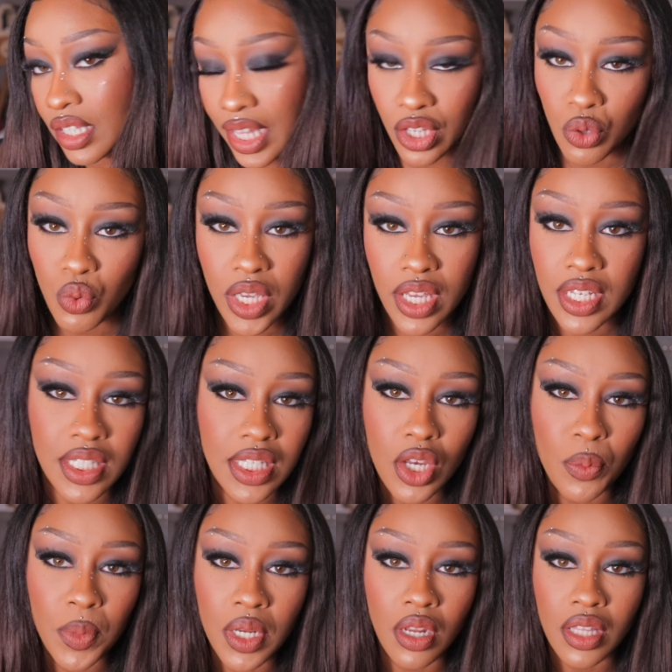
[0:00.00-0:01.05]
Like, you can't tell
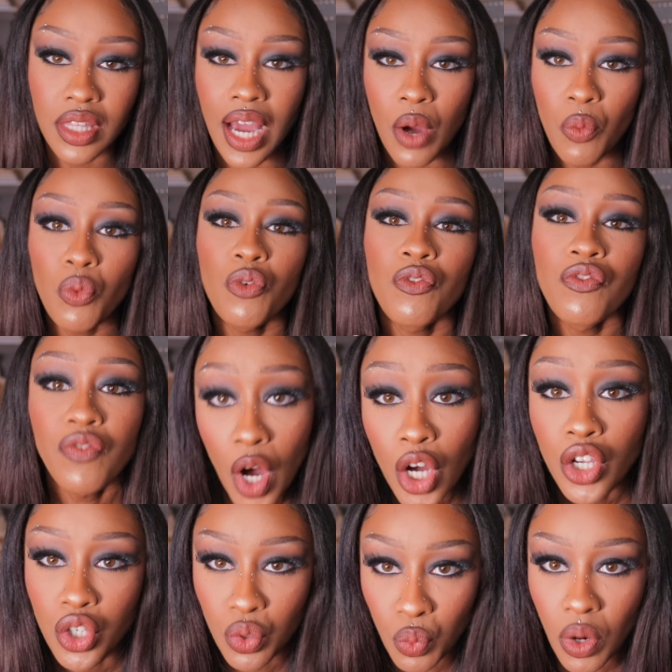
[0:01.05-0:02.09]
me nothing. I will
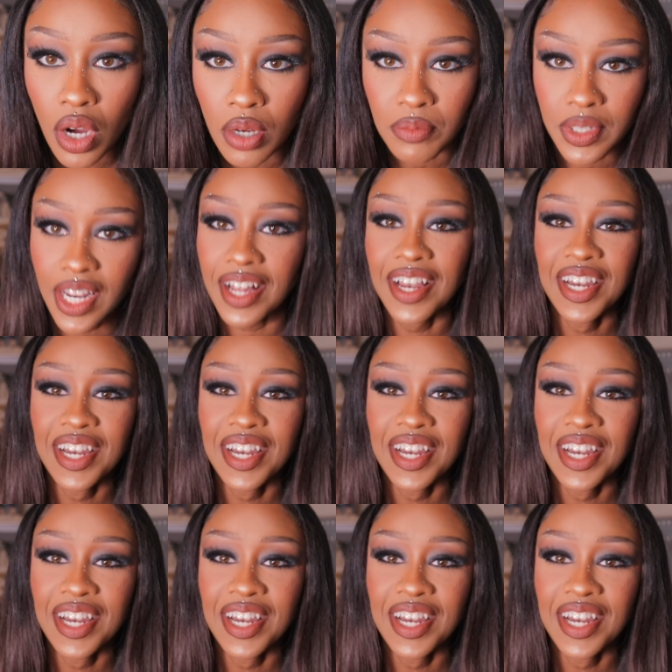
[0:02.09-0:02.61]
fuck you up. Nah.